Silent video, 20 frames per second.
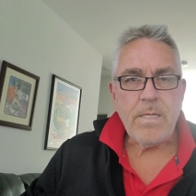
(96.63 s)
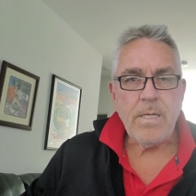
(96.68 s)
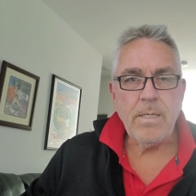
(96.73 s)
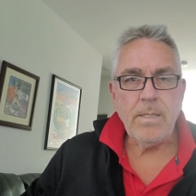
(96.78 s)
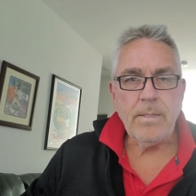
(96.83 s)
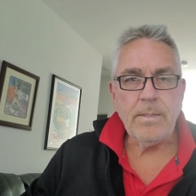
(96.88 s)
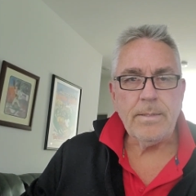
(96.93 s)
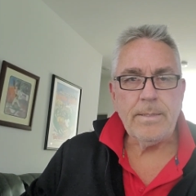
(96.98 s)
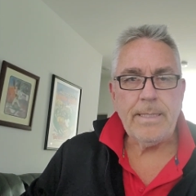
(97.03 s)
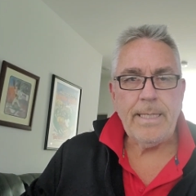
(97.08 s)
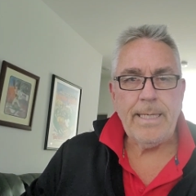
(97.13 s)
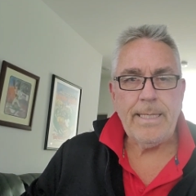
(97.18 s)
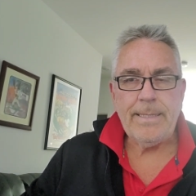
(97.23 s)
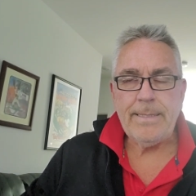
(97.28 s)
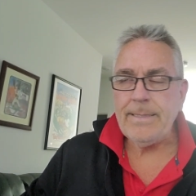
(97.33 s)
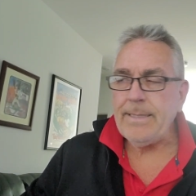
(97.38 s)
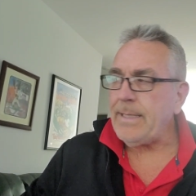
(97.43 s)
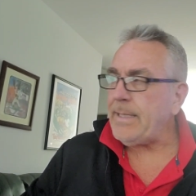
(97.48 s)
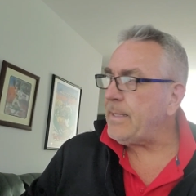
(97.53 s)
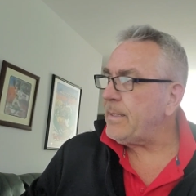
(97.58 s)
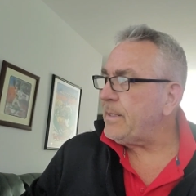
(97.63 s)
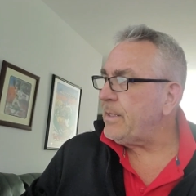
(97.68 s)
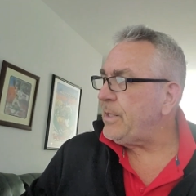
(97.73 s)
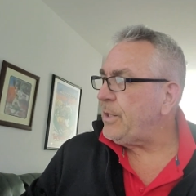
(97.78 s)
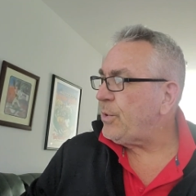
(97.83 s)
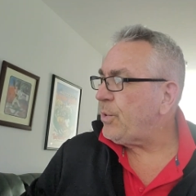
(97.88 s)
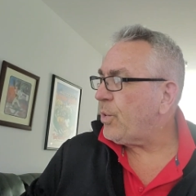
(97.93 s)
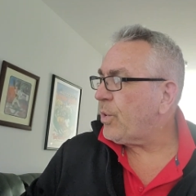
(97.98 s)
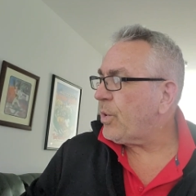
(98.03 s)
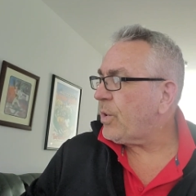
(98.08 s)
The
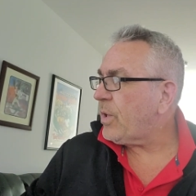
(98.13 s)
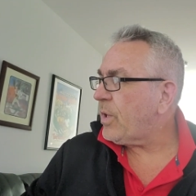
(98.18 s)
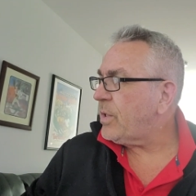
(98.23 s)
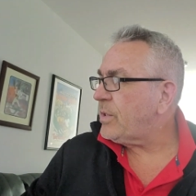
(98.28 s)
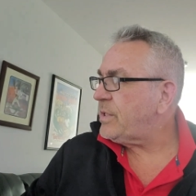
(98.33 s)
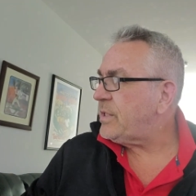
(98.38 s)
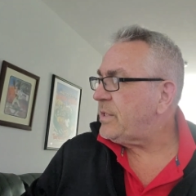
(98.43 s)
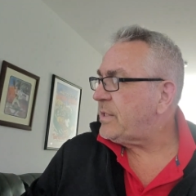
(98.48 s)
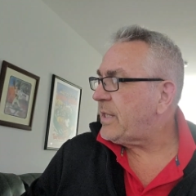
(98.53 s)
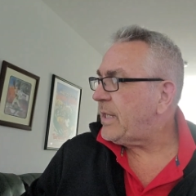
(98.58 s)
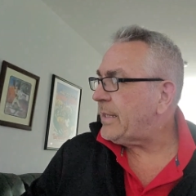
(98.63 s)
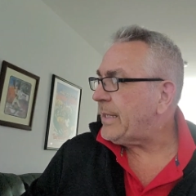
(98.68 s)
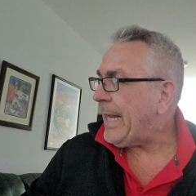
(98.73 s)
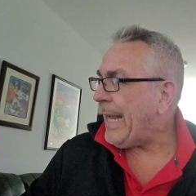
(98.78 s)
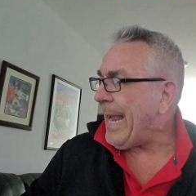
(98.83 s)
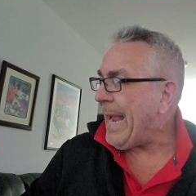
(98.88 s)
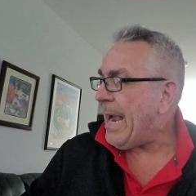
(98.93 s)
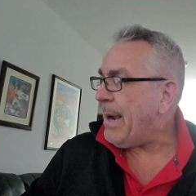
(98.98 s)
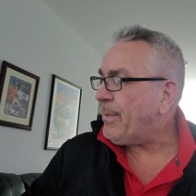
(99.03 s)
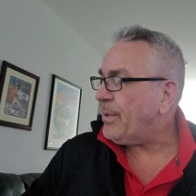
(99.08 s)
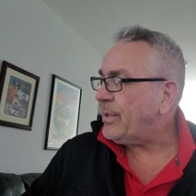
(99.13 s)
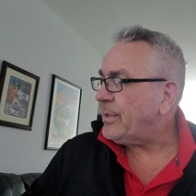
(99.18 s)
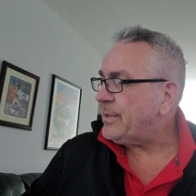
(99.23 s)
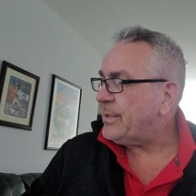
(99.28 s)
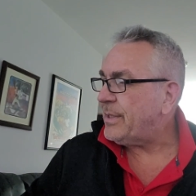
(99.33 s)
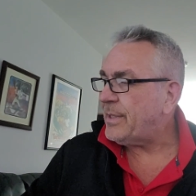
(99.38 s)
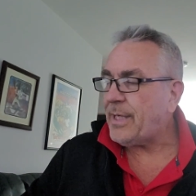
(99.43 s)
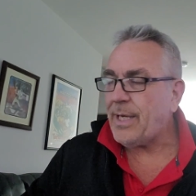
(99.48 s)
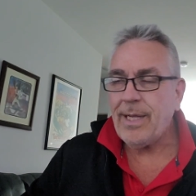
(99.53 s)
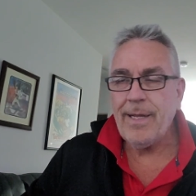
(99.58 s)
euro currency is getting hammered
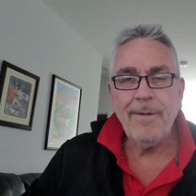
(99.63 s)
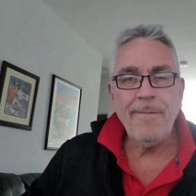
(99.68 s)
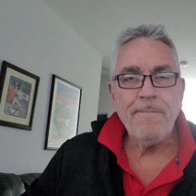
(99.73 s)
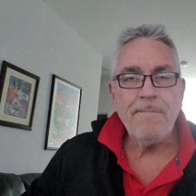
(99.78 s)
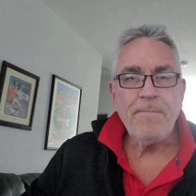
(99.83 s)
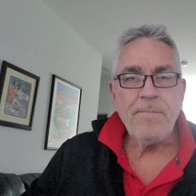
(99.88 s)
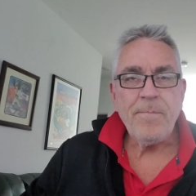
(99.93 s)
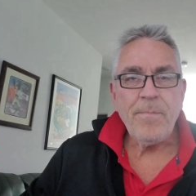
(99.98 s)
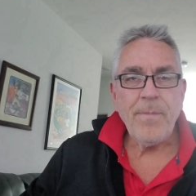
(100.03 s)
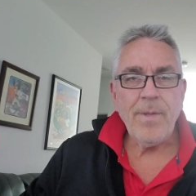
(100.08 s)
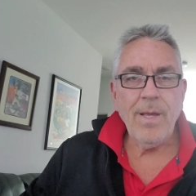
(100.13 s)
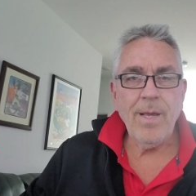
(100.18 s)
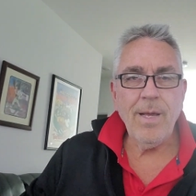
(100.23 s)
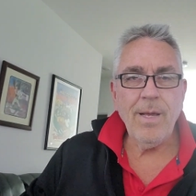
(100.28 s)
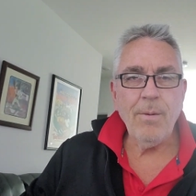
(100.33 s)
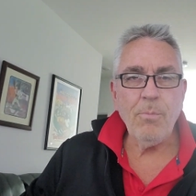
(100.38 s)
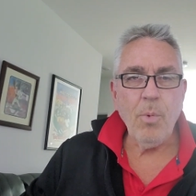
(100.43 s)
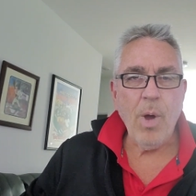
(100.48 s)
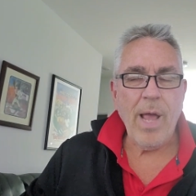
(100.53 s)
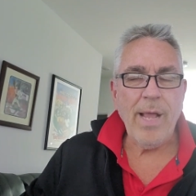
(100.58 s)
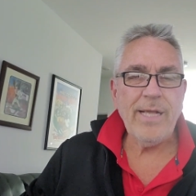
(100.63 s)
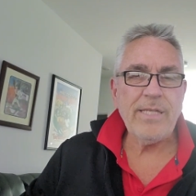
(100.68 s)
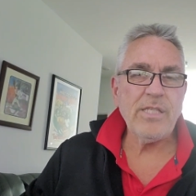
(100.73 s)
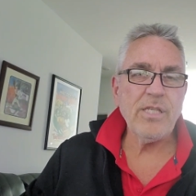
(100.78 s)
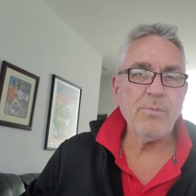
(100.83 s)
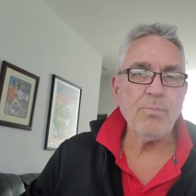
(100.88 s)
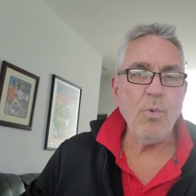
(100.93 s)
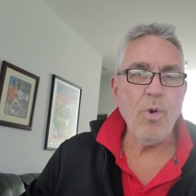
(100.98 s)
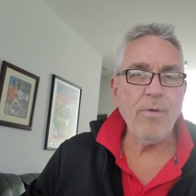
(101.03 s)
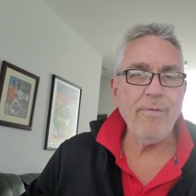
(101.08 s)
today. I guess
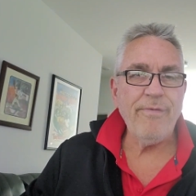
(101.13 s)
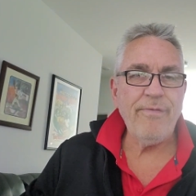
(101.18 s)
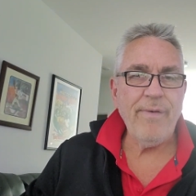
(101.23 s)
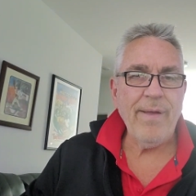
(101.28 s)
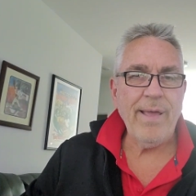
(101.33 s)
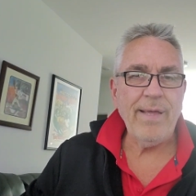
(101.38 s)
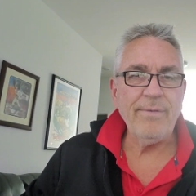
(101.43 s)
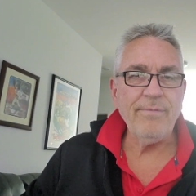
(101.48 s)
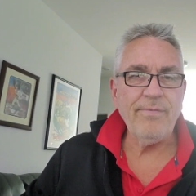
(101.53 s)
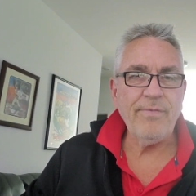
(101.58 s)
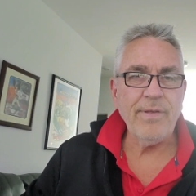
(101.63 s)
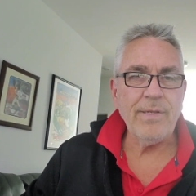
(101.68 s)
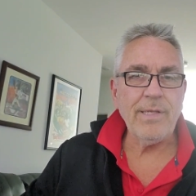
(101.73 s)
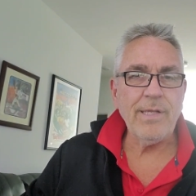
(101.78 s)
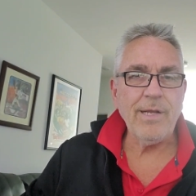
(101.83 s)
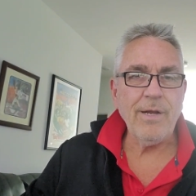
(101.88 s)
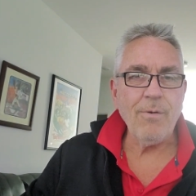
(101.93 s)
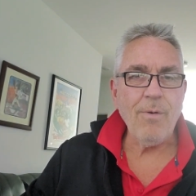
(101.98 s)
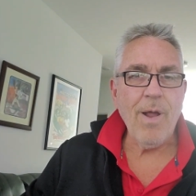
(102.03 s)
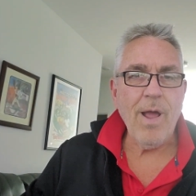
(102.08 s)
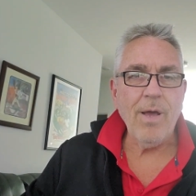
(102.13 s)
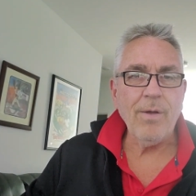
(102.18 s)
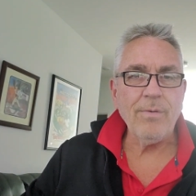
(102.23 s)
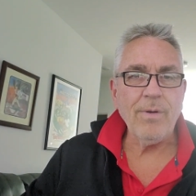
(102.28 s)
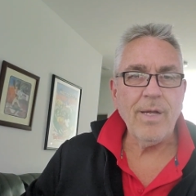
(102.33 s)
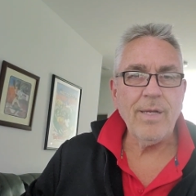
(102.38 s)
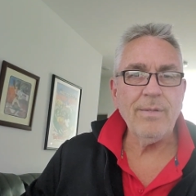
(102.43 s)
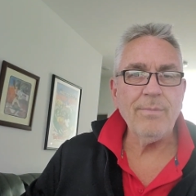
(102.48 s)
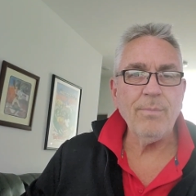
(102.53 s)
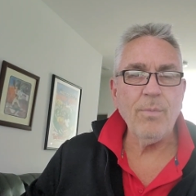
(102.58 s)
it's more Fed fiddling around,
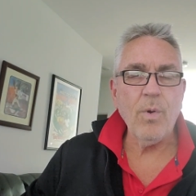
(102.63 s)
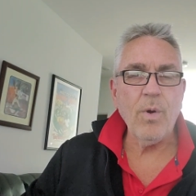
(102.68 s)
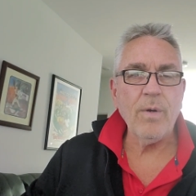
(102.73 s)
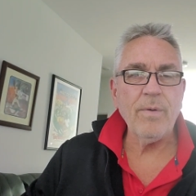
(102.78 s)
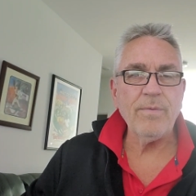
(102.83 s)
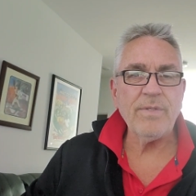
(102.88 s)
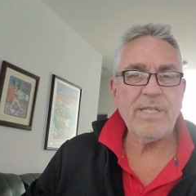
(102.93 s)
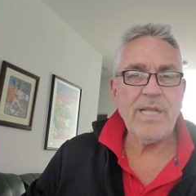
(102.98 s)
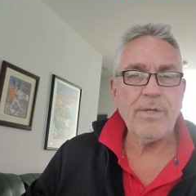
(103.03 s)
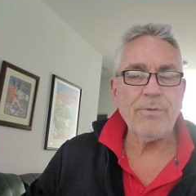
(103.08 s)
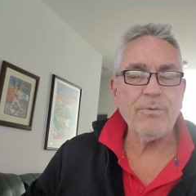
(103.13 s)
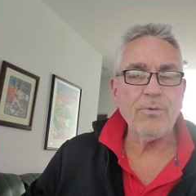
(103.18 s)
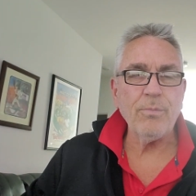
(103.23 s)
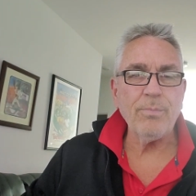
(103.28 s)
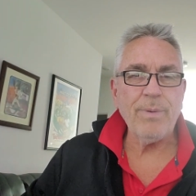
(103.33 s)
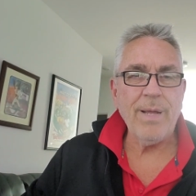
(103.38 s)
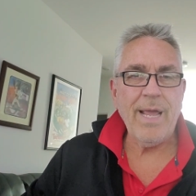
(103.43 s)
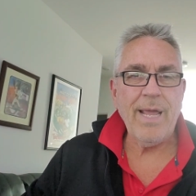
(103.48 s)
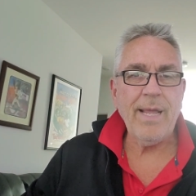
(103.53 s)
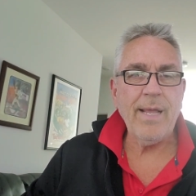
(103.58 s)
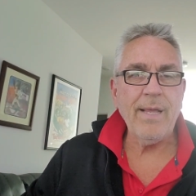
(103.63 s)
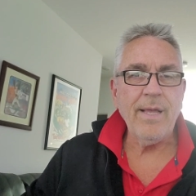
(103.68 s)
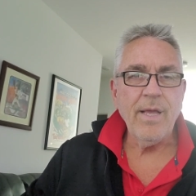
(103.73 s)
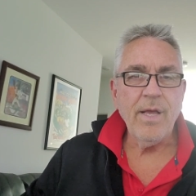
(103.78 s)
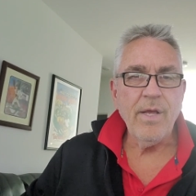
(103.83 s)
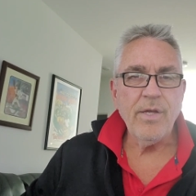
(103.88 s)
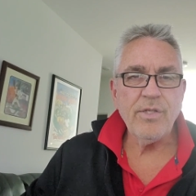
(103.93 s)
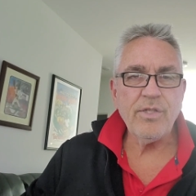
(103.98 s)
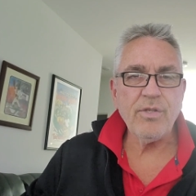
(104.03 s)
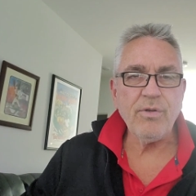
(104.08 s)
right? More central bank
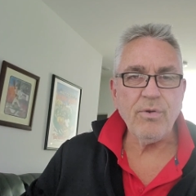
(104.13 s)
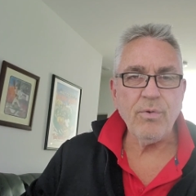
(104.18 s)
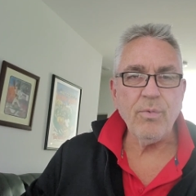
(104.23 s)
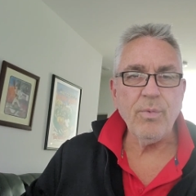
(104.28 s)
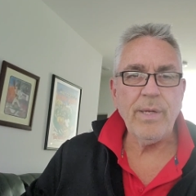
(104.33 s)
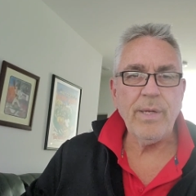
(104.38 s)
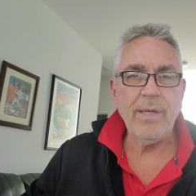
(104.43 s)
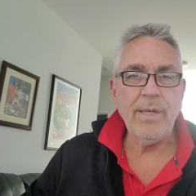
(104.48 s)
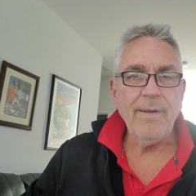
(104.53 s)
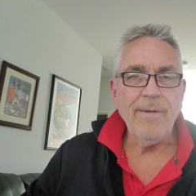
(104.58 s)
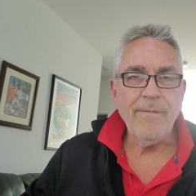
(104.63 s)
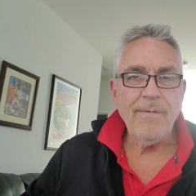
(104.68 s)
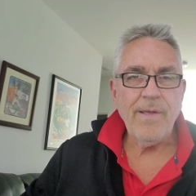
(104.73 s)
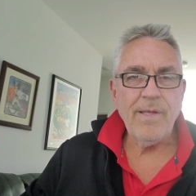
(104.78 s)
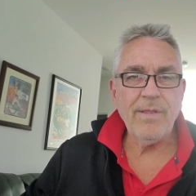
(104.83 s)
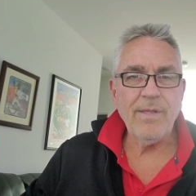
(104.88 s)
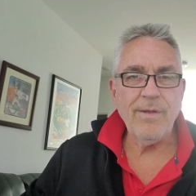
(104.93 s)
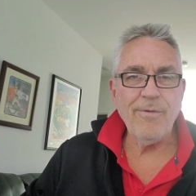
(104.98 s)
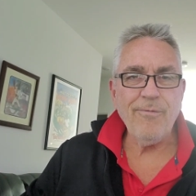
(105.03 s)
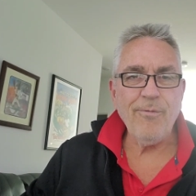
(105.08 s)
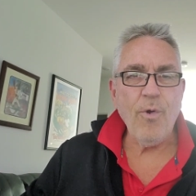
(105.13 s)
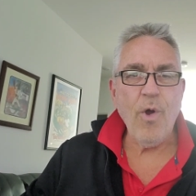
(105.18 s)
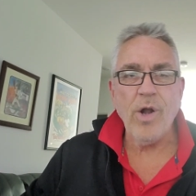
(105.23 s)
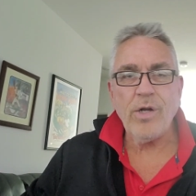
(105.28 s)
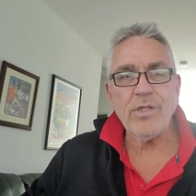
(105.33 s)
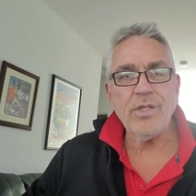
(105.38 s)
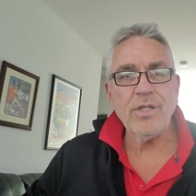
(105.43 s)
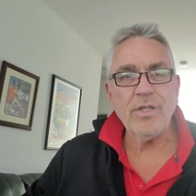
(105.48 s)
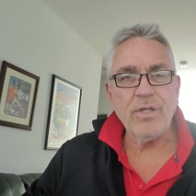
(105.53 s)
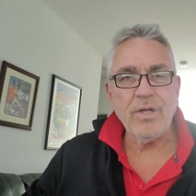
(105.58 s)
screwing the
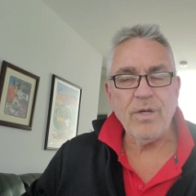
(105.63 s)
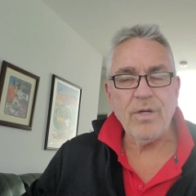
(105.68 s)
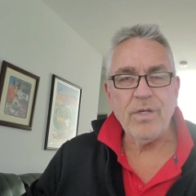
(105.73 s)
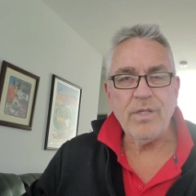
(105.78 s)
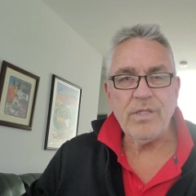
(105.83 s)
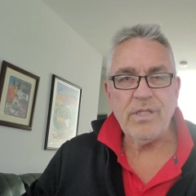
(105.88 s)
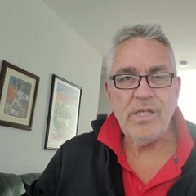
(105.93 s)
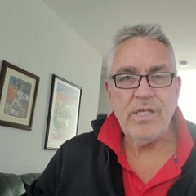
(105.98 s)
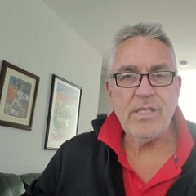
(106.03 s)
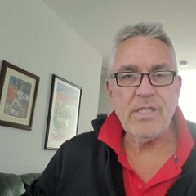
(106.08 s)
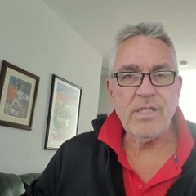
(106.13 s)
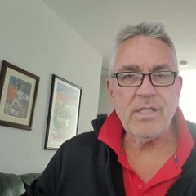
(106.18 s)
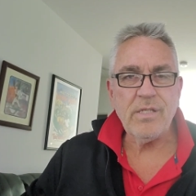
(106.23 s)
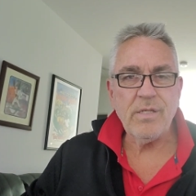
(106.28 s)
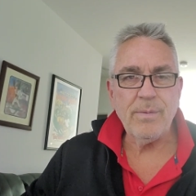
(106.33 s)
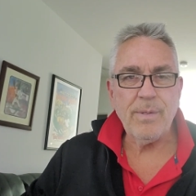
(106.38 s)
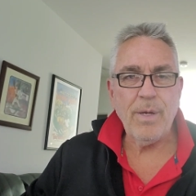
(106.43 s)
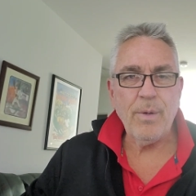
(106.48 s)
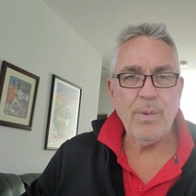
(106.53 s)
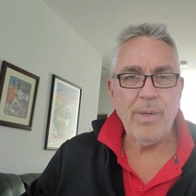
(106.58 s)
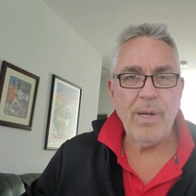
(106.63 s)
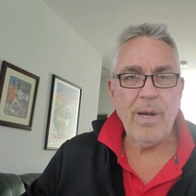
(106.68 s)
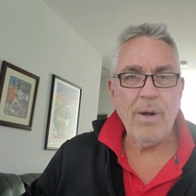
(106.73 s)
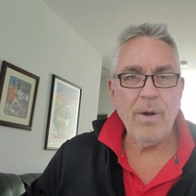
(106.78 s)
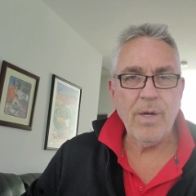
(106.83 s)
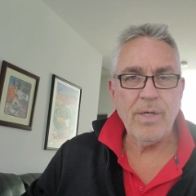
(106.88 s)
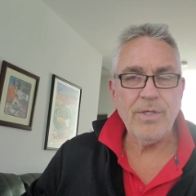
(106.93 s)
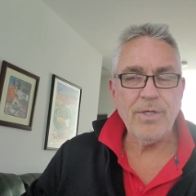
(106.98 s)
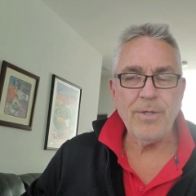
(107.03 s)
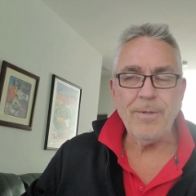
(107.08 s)
fraudulent currency system that we are
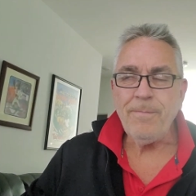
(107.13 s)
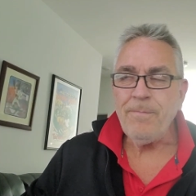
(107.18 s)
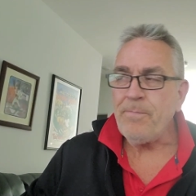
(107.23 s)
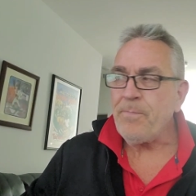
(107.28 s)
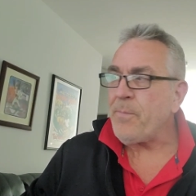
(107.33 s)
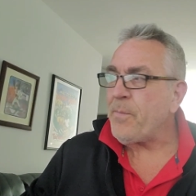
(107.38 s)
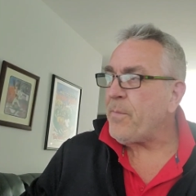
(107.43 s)
under.